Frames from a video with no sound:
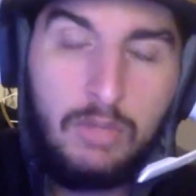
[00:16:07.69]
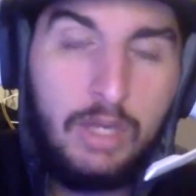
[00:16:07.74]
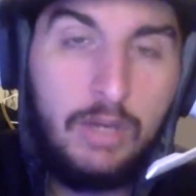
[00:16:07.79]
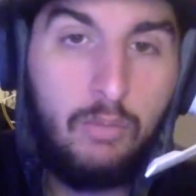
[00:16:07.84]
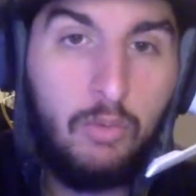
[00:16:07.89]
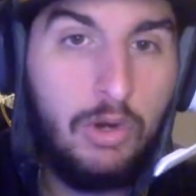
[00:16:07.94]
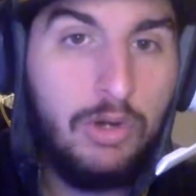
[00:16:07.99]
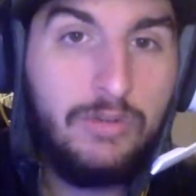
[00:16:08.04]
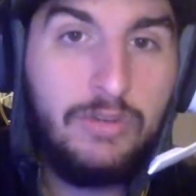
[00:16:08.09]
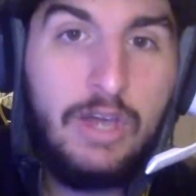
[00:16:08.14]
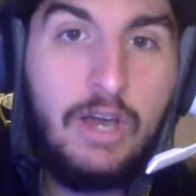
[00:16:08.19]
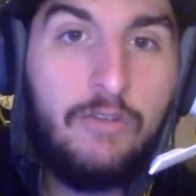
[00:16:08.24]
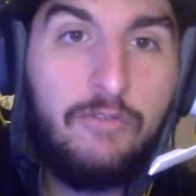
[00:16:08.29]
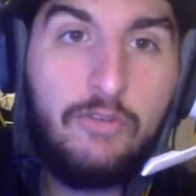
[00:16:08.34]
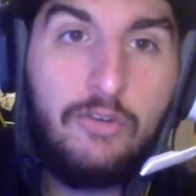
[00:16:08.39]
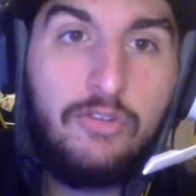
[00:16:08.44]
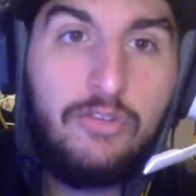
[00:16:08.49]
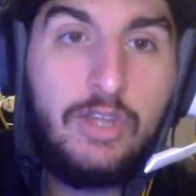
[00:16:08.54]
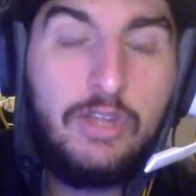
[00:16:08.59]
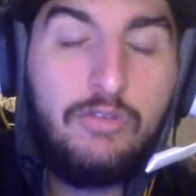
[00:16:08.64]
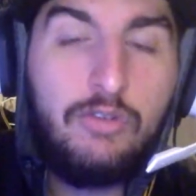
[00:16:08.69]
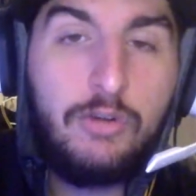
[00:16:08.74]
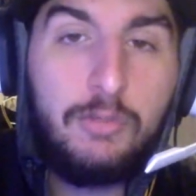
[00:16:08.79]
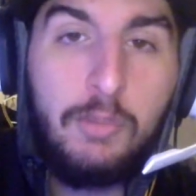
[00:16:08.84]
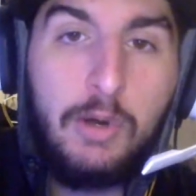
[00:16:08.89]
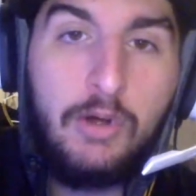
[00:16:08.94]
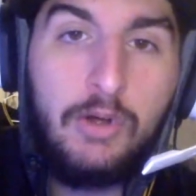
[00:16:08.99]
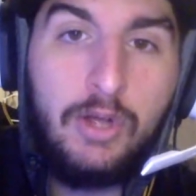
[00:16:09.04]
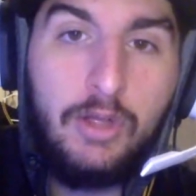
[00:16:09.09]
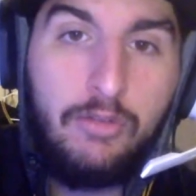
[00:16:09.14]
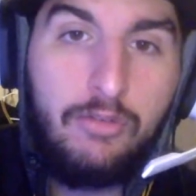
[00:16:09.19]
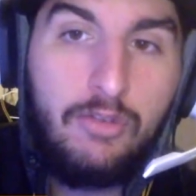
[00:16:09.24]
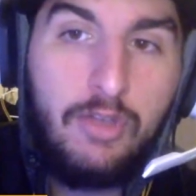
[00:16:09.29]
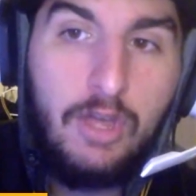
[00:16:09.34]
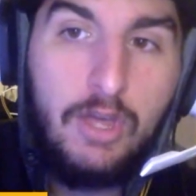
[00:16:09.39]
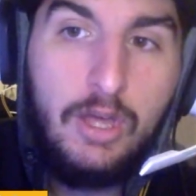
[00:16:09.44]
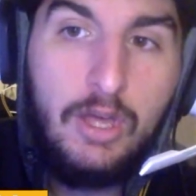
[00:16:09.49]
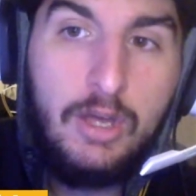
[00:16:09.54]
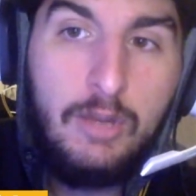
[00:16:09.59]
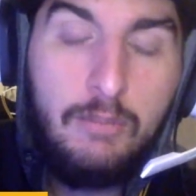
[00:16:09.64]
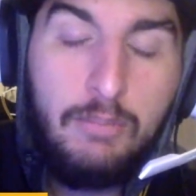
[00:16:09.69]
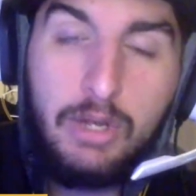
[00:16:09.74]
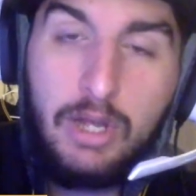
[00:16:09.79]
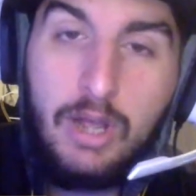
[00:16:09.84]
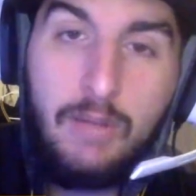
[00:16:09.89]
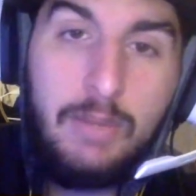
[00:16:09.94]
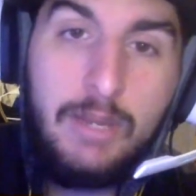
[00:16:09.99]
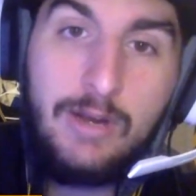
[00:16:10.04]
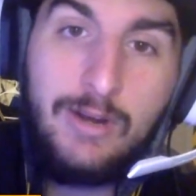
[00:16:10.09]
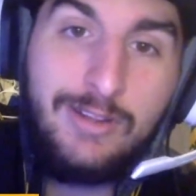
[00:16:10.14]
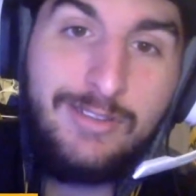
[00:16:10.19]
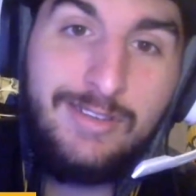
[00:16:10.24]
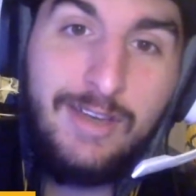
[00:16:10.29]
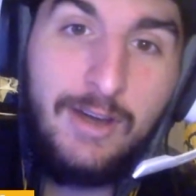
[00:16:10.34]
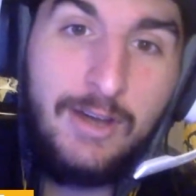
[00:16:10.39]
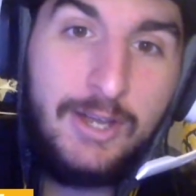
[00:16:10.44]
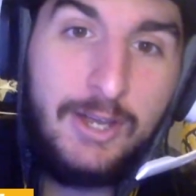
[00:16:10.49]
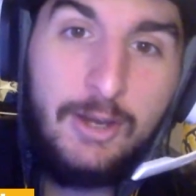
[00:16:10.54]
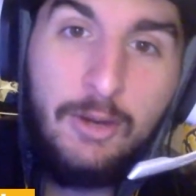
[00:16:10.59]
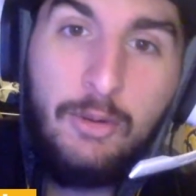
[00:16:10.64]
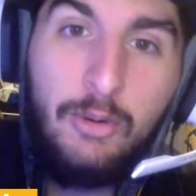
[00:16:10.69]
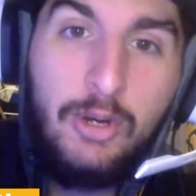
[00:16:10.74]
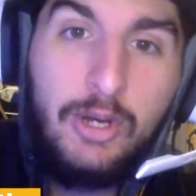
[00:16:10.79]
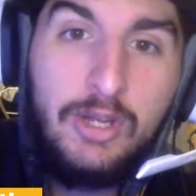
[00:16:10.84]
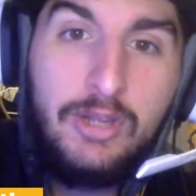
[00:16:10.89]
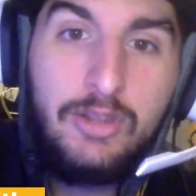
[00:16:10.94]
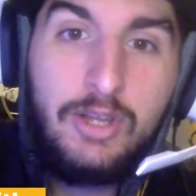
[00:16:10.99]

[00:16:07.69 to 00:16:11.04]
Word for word: It worked out for Cedric Mullins. But I'm here to tell you